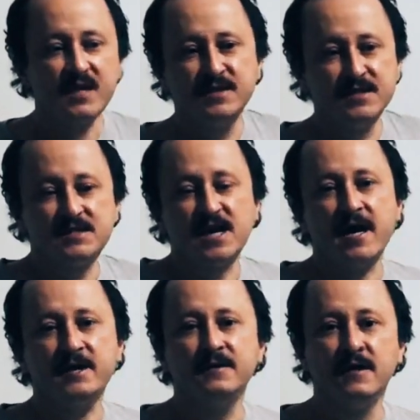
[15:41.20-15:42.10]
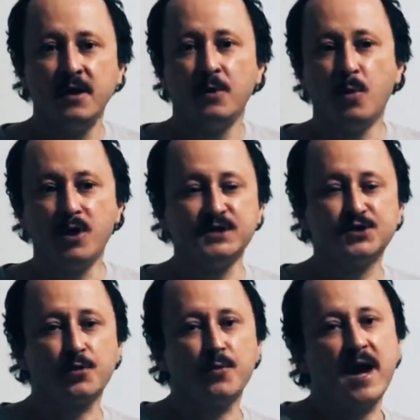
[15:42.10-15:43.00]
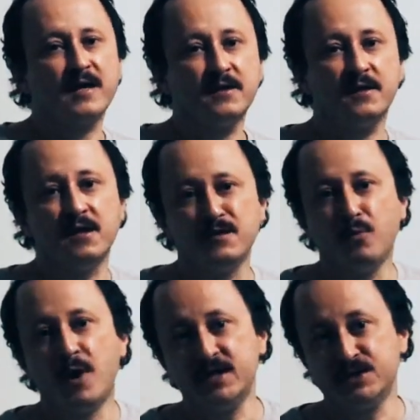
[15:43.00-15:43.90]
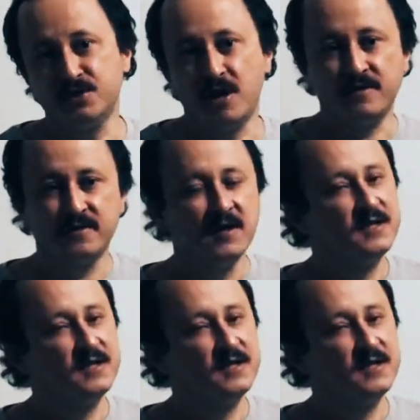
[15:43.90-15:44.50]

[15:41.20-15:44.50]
decide what is correct and what is not.